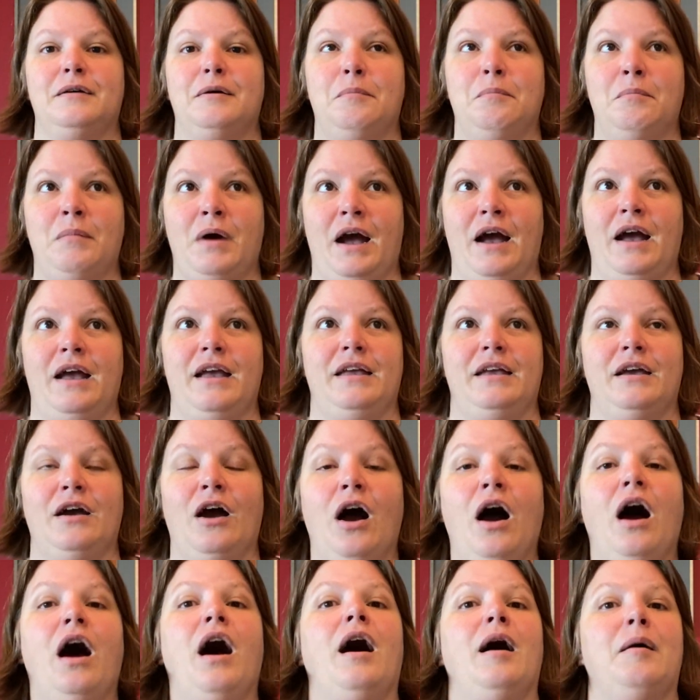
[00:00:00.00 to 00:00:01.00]
my
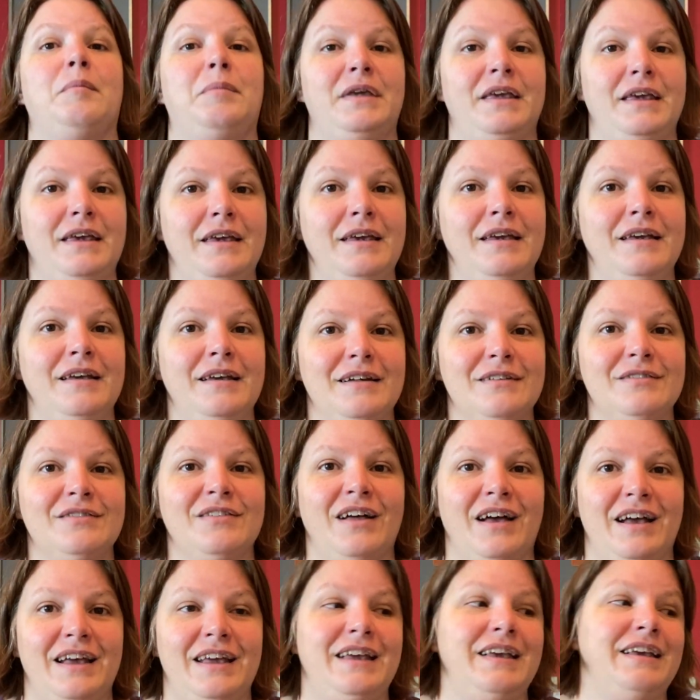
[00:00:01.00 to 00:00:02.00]
hobby,
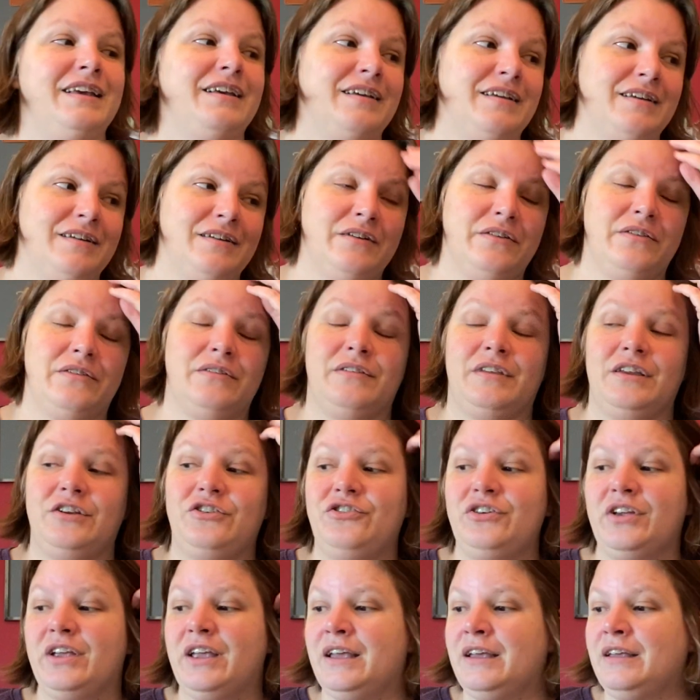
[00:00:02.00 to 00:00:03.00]
like
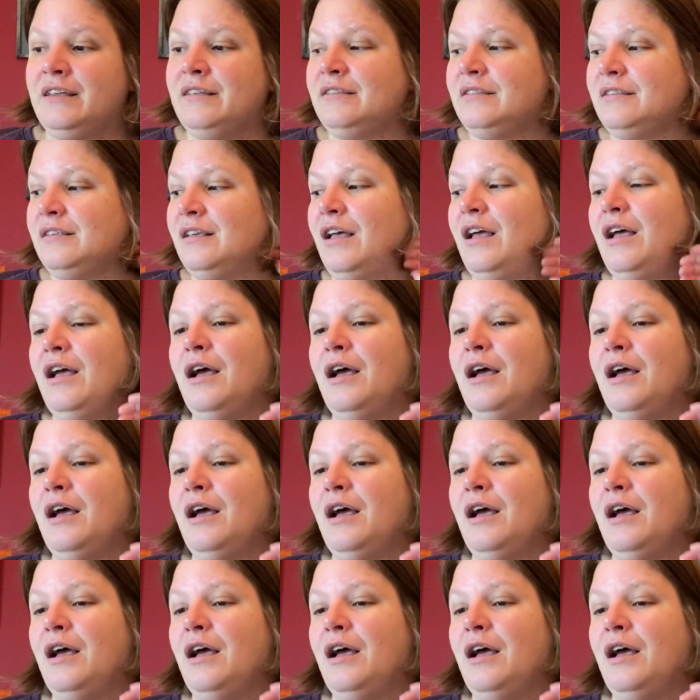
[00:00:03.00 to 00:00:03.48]
stitching is,